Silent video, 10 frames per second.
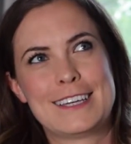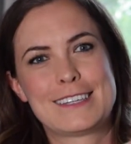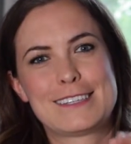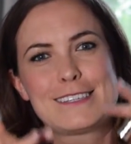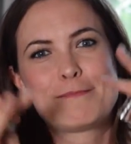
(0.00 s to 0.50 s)

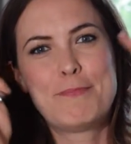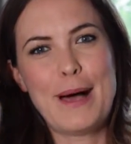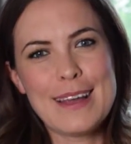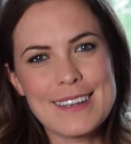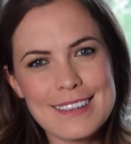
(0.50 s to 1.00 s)

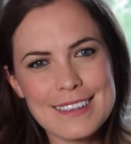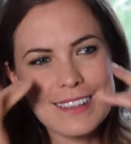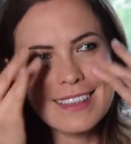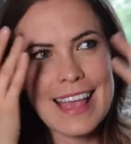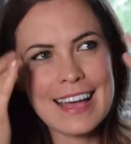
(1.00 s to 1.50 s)
spider
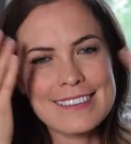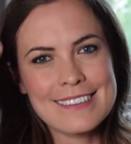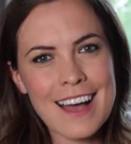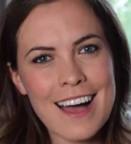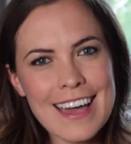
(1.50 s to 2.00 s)

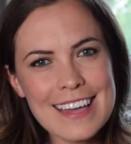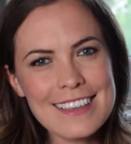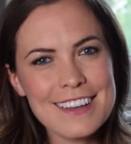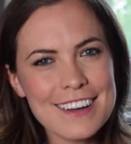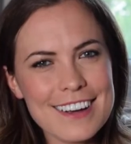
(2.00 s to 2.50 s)
legs
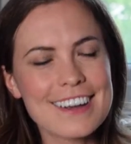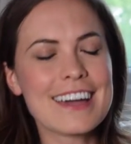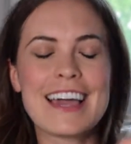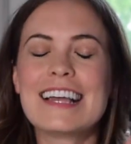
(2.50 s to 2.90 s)
eye look.